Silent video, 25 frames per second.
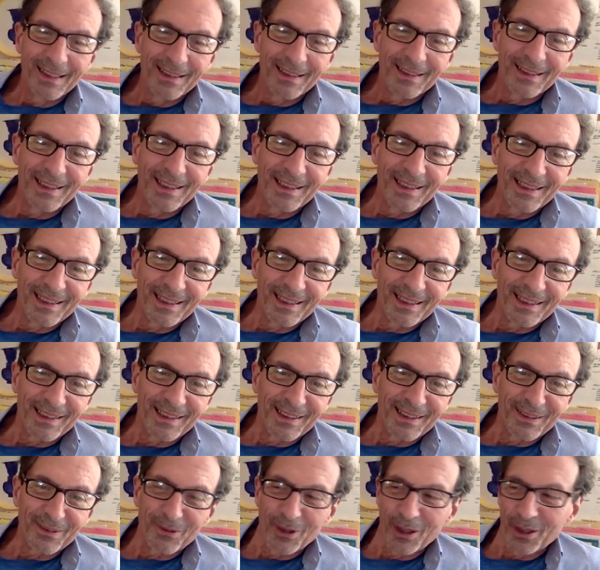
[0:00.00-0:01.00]
They,
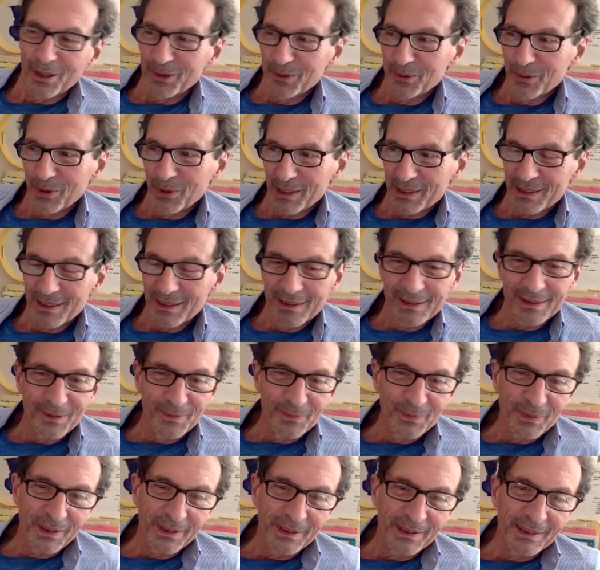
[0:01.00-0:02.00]
the road wasn't
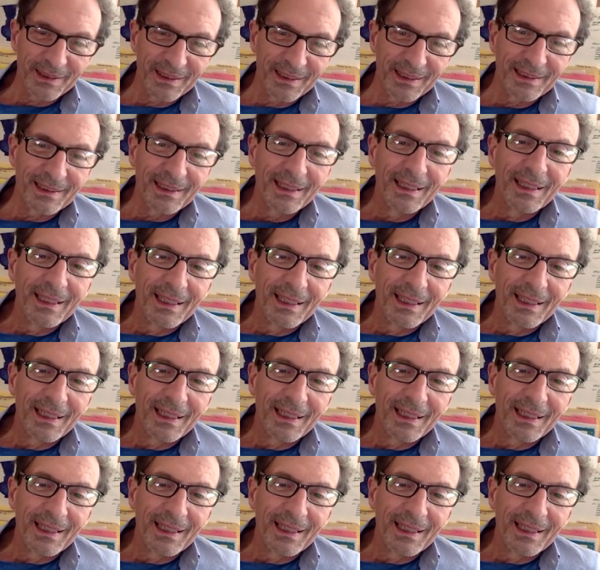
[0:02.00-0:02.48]
completed.